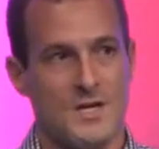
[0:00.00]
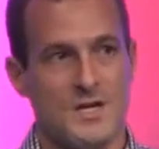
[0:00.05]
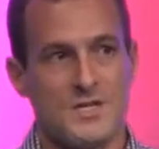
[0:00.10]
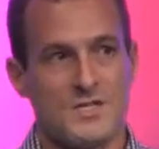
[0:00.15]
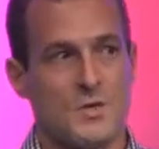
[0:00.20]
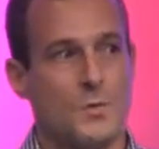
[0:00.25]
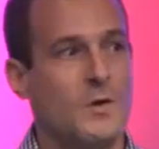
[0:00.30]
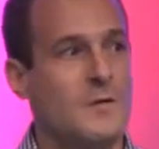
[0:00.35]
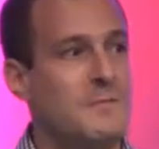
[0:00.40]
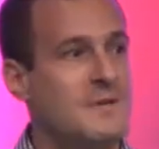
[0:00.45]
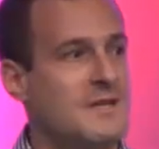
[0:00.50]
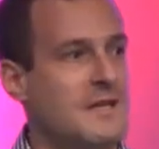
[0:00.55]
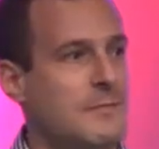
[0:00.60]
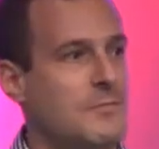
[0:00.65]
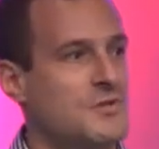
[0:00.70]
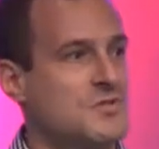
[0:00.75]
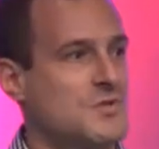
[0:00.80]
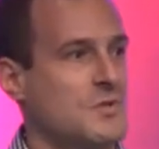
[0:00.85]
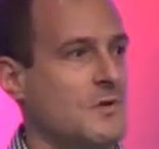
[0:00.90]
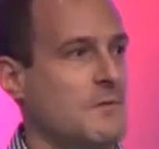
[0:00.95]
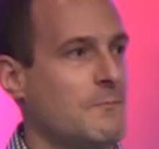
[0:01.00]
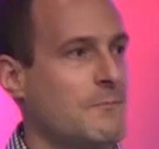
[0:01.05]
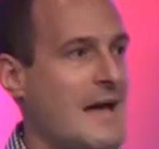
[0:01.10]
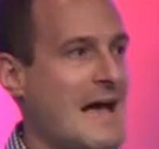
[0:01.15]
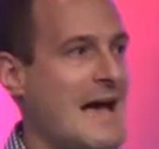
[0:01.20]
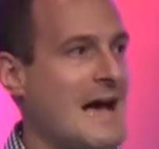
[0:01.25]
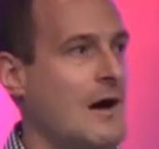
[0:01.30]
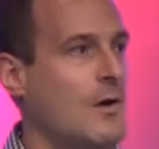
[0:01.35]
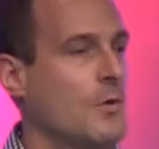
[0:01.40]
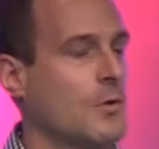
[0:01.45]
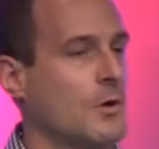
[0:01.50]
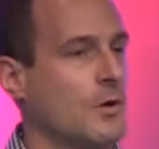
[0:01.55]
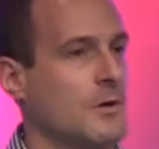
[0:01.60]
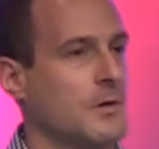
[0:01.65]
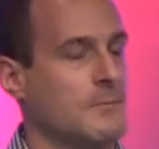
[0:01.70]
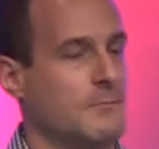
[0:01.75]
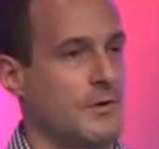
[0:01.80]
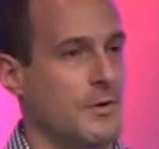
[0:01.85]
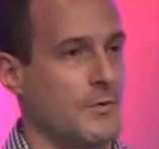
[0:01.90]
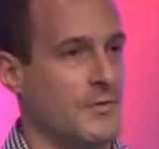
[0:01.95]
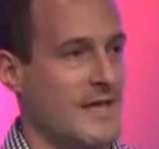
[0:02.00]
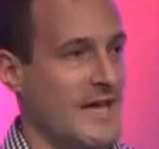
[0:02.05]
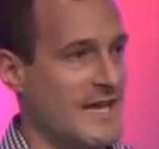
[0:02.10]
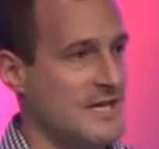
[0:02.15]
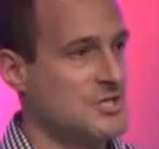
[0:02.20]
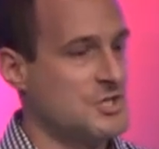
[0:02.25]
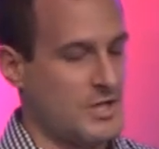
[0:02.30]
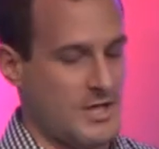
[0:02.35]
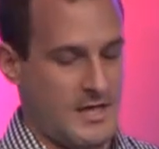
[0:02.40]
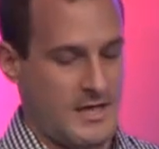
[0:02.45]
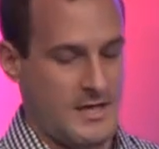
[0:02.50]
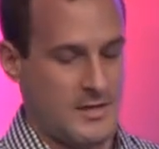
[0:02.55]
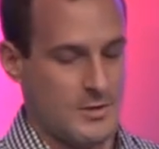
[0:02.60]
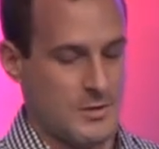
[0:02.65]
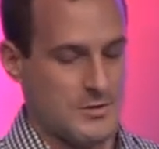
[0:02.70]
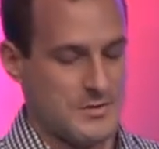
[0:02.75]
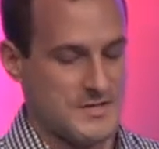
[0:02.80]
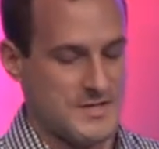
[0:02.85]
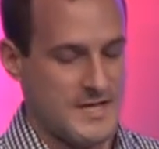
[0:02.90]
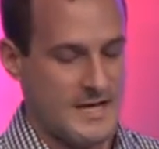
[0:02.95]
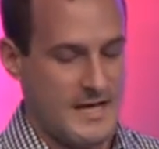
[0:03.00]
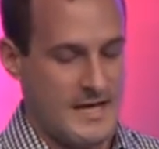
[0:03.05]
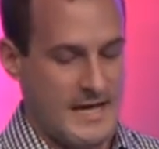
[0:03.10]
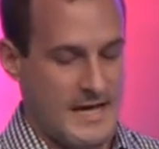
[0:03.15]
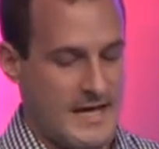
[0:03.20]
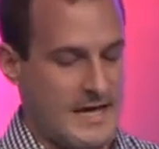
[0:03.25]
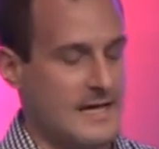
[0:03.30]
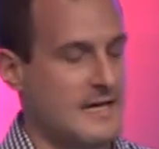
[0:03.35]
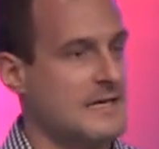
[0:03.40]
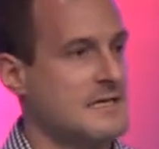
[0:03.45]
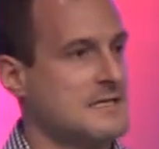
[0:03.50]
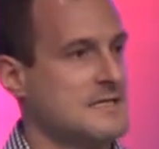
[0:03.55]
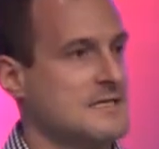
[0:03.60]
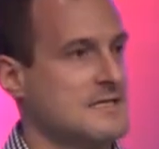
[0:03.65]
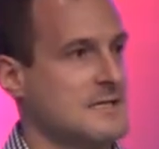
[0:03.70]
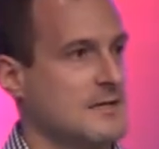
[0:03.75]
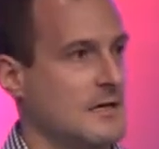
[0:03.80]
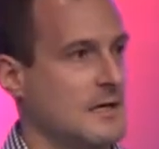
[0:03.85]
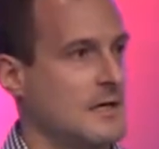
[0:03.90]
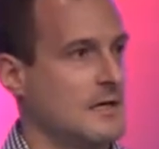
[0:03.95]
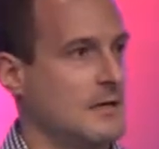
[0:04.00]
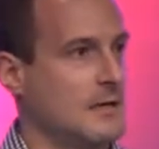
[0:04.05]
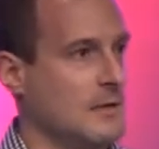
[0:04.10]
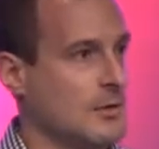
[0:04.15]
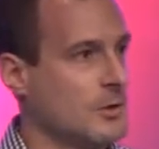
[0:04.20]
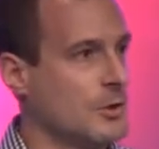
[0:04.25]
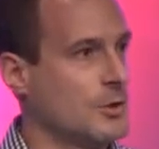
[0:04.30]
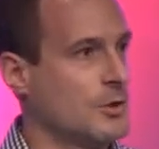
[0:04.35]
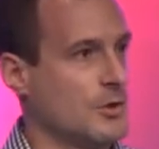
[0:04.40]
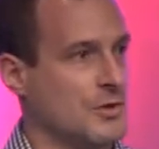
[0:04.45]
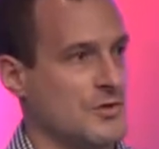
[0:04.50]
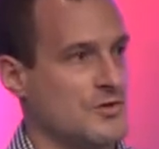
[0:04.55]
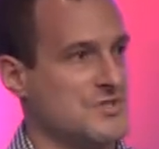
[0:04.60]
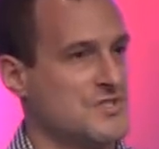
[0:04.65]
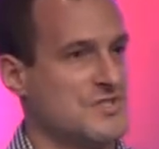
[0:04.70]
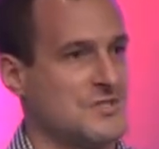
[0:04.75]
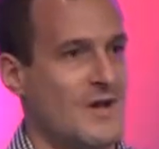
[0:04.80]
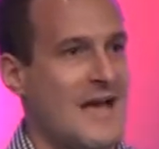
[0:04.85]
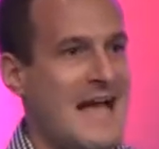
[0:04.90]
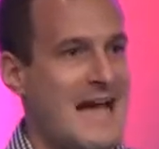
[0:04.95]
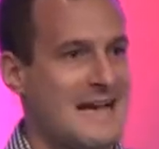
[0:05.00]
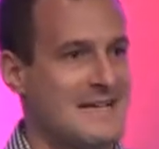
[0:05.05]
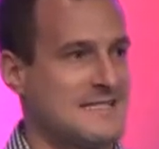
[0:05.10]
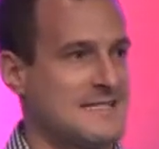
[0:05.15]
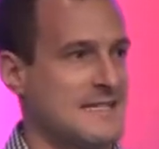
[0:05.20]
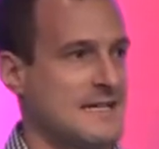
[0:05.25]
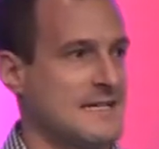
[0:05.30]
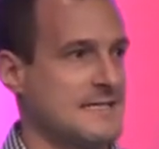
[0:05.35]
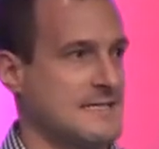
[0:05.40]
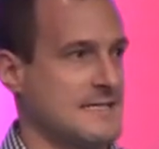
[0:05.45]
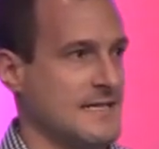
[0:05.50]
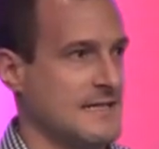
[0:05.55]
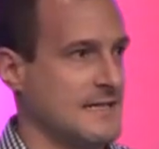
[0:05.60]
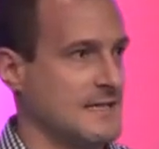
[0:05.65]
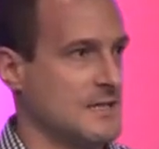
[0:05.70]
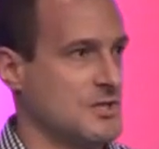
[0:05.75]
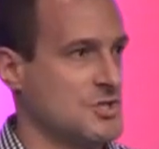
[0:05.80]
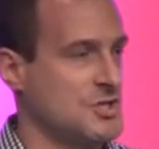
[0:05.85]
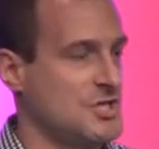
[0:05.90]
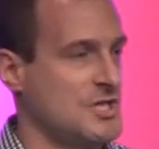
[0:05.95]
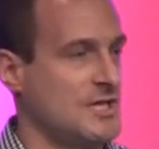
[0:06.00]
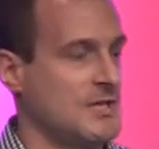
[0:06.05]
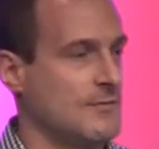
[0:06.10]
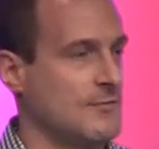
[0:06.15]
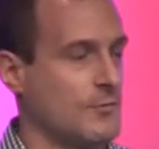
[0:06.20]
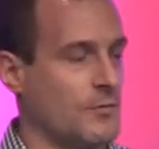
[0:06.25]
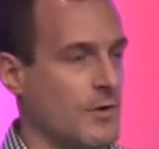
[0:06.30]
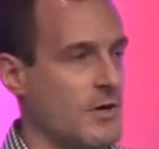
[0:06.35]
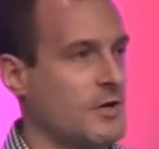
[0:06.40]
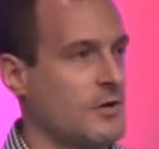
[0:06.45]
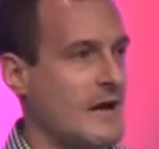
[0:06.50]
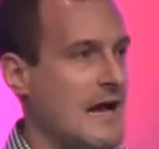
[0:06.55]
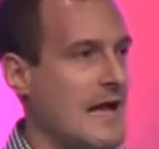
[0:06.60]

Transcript: So we've been able to empower both educators and uh, learners to access and achieve greater